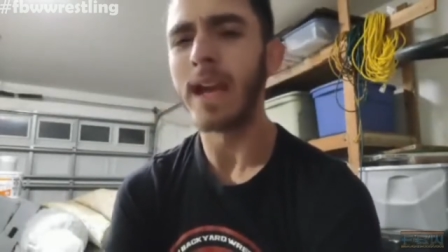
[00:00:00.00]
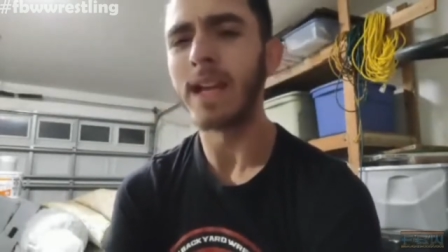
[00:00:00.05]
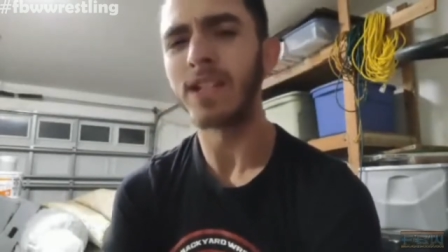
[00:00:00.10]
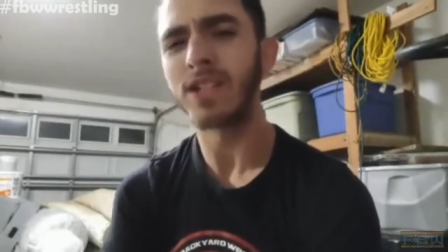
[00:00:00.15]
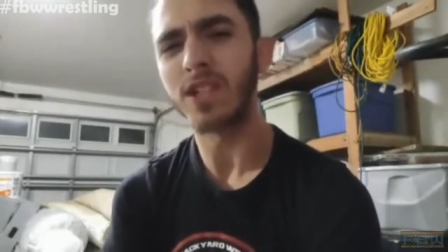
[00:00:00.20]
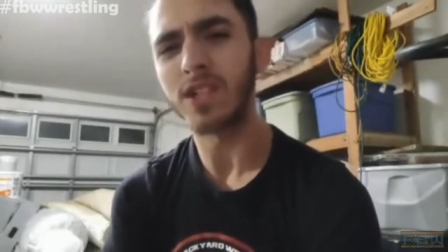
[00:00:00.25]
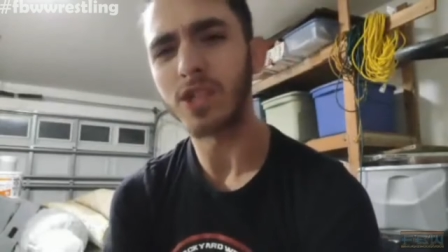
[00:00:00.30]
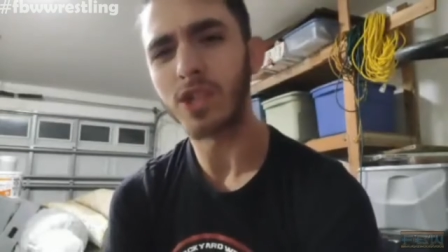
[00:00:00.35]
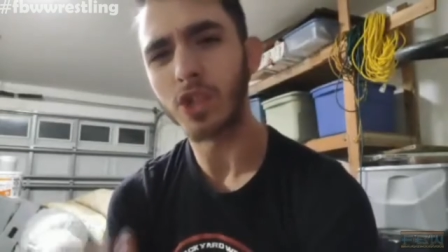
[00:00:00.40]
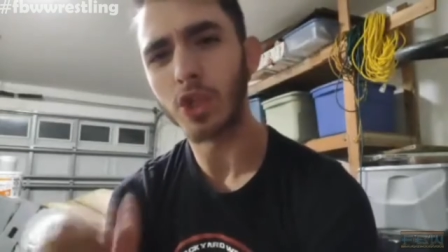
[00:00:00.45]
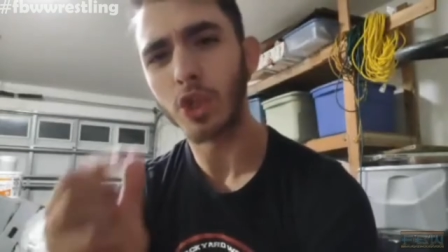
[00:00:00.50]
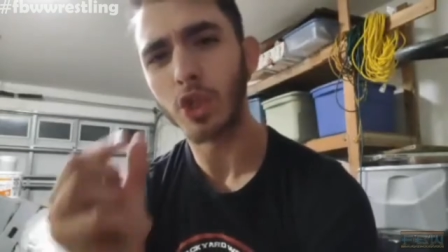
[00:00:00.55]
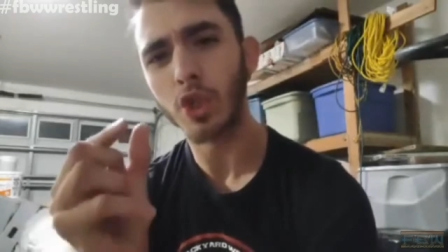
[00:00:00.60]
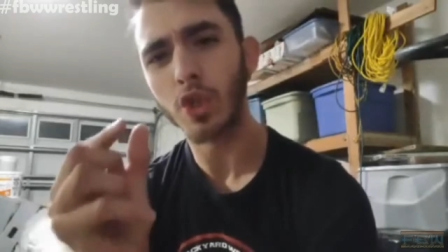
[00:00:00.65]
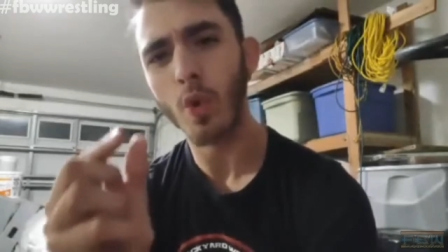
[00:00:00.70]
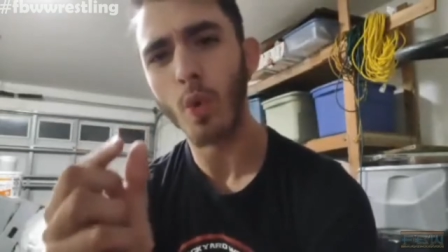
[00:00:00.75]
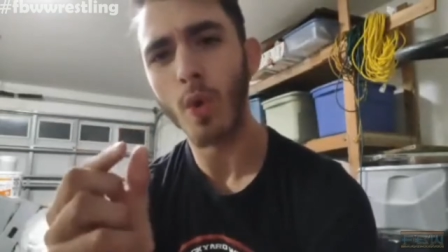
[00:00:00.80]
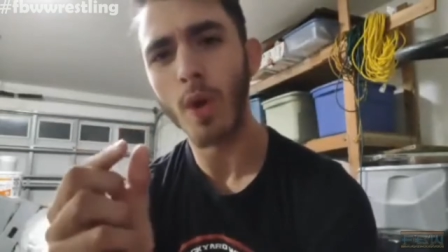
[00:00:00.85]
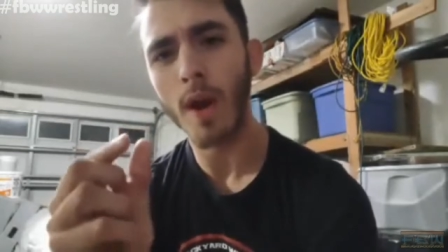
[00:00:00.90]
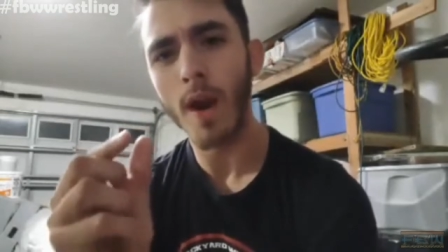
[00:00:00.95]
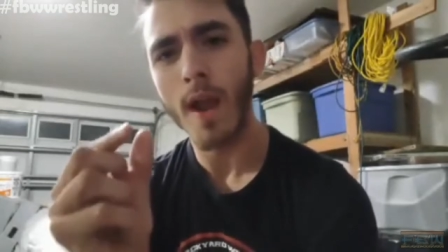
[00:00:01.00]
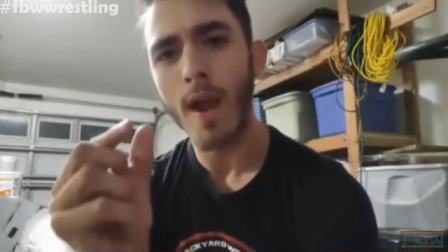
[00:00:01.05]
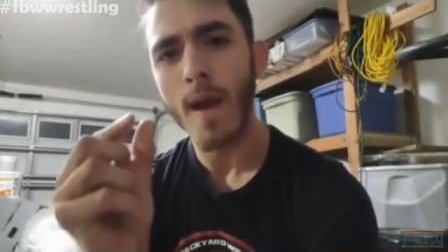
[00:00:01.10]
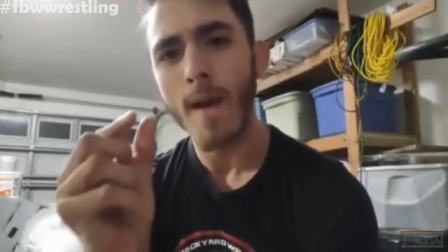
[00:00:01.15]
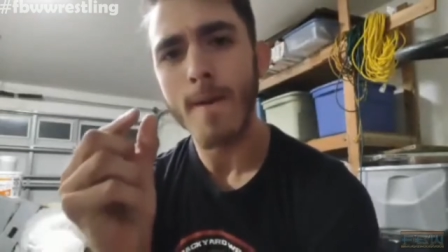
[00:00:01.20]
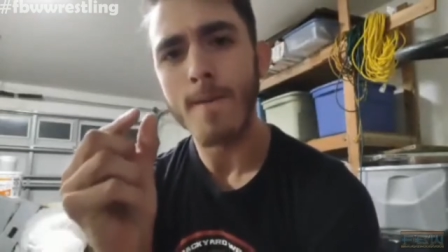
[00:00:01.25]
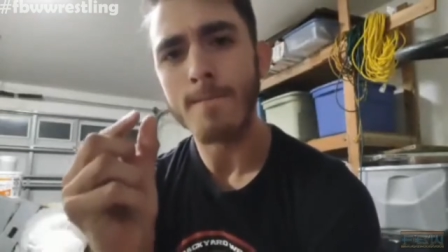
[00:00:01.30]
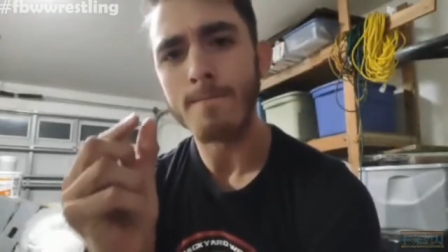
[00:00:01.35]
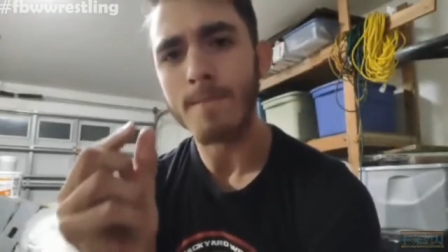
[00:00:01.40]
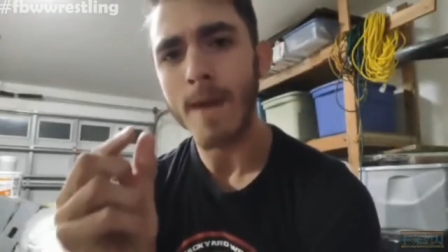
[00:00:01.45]
in such a short
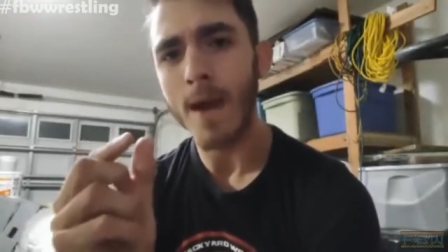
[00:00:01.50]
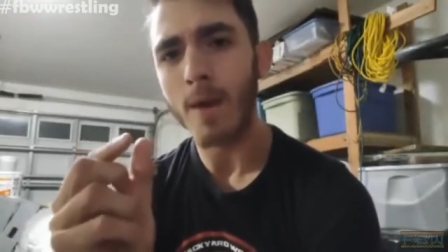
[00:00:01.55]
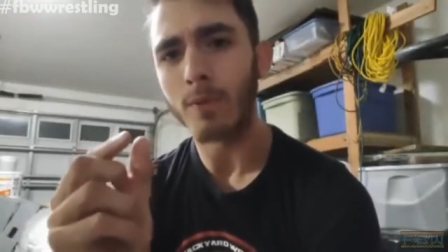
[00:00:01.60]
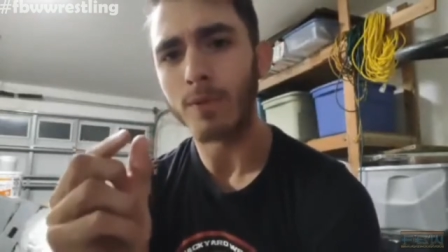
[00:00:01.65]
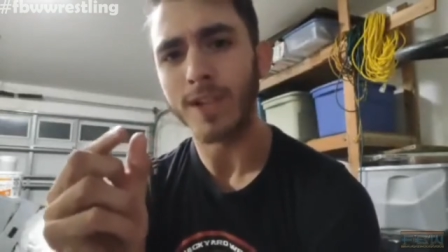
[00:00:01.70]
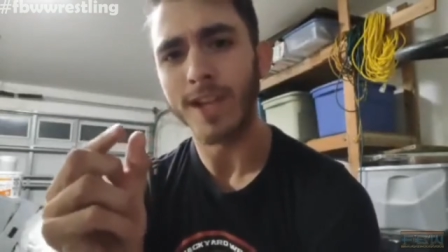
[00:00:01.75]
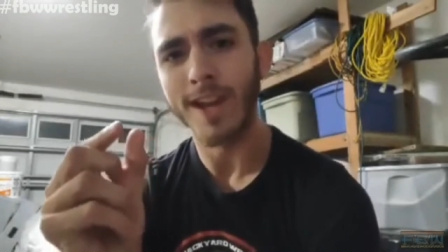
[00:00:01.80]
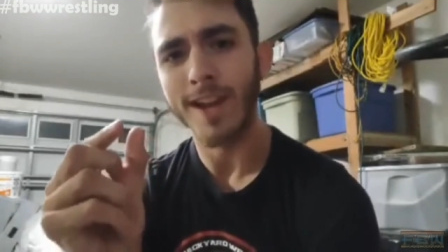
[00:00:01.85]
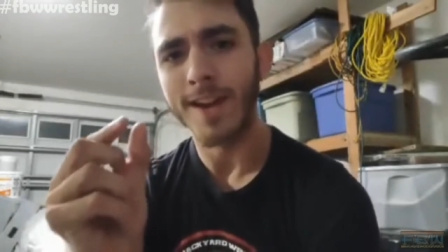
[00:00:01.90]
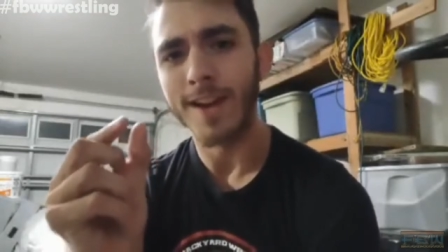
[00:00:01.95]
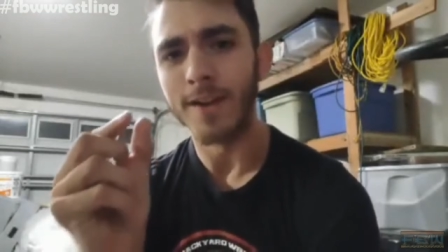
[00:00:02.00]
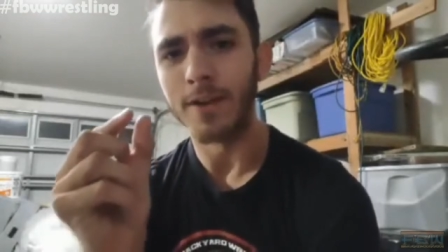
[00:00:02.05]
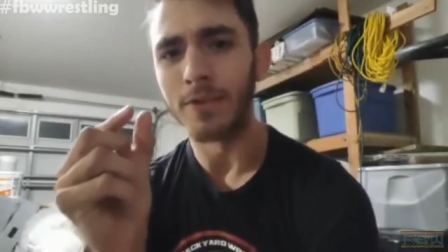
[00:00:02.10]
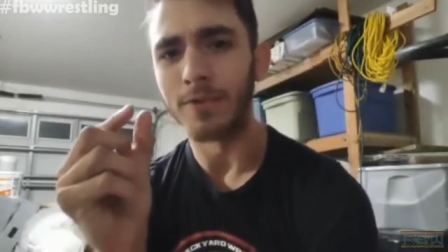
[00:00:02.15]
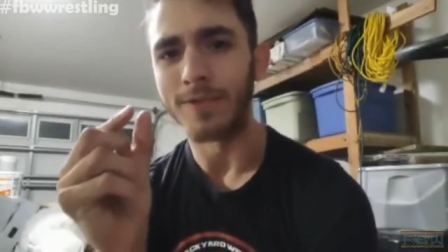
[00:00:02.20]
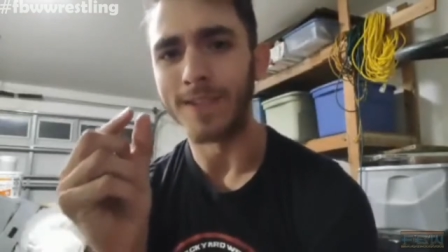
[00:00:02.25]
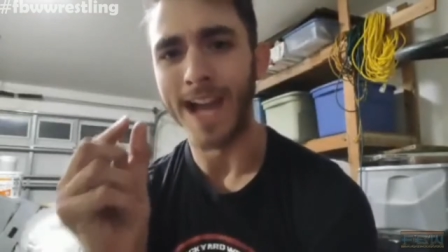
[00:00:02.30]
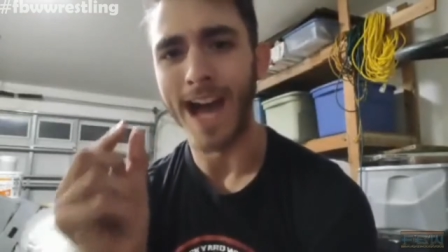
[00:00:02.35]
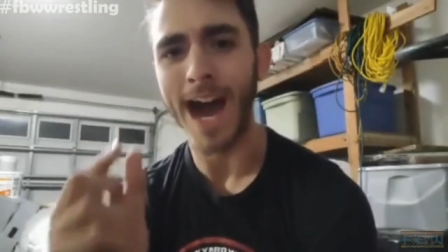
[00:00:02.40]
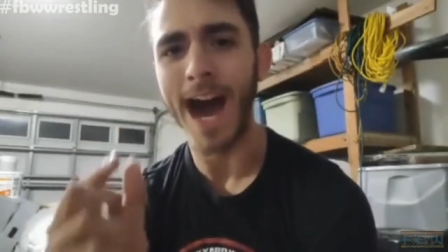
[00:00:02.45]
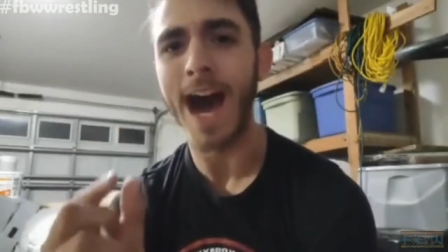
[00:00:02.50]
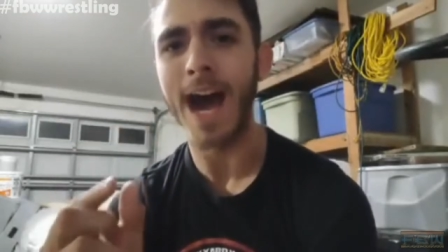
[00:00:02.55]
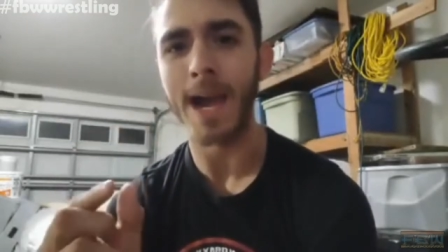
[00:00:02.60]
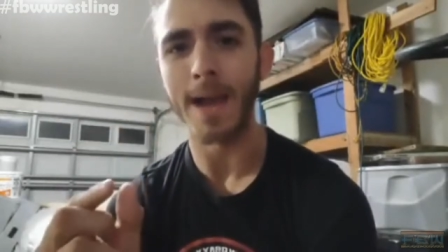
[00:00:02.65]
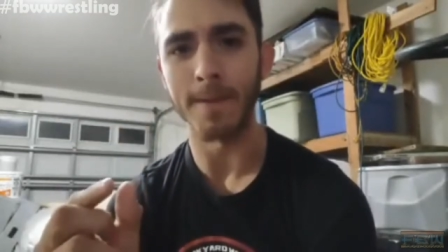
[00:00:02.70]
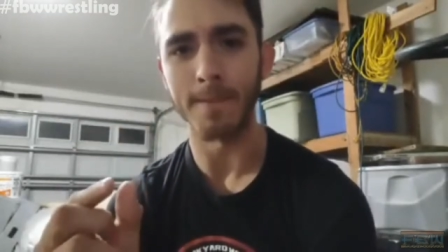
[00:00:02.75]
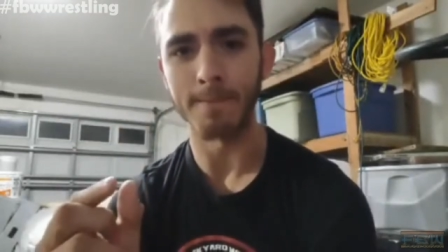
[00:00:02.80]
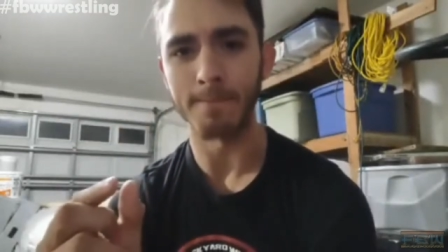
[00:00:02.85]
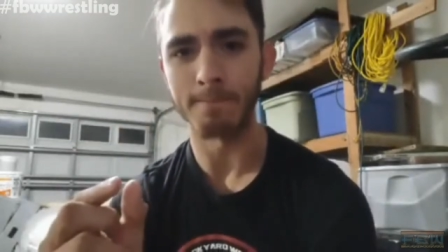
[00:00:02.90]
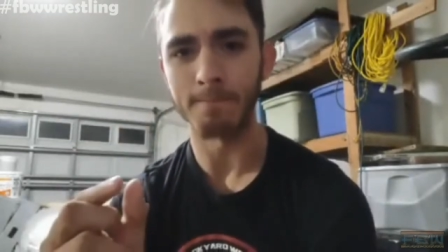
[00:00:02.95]
amount of time.